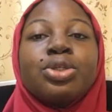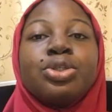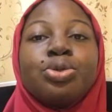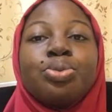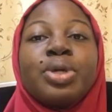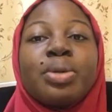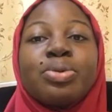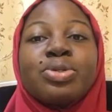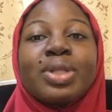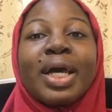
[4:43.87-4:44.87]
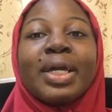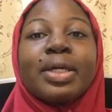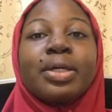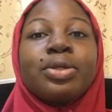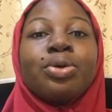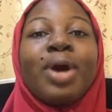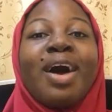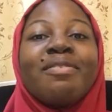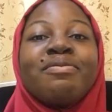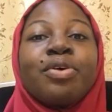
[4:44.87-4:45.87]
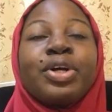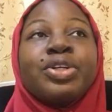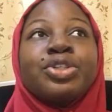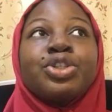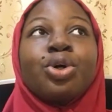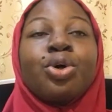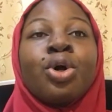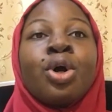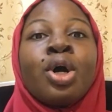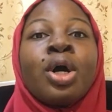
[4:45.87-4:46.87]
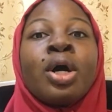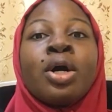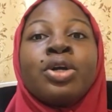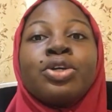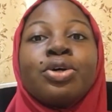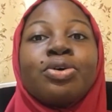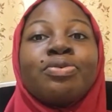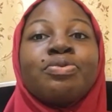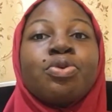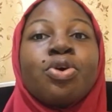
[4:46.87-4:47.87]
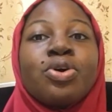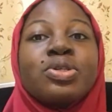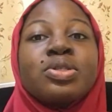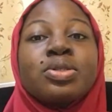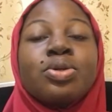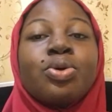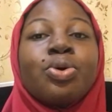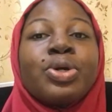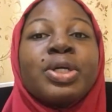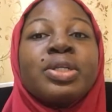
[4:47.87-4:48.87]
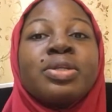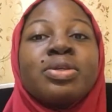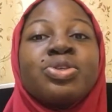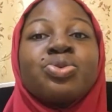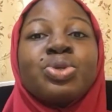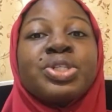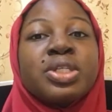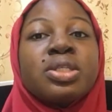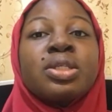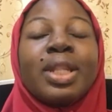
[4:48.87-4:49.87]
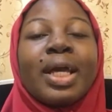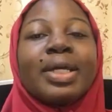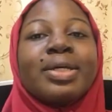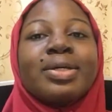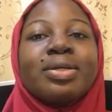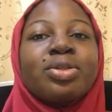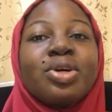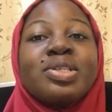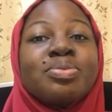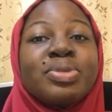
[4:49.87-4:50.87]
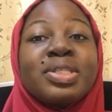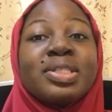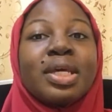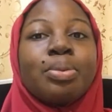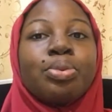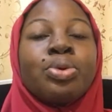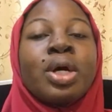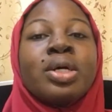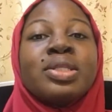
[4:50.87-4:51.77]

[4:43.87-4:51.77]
you'll be able to, like, you know, avoid your focus switching, like not being stable.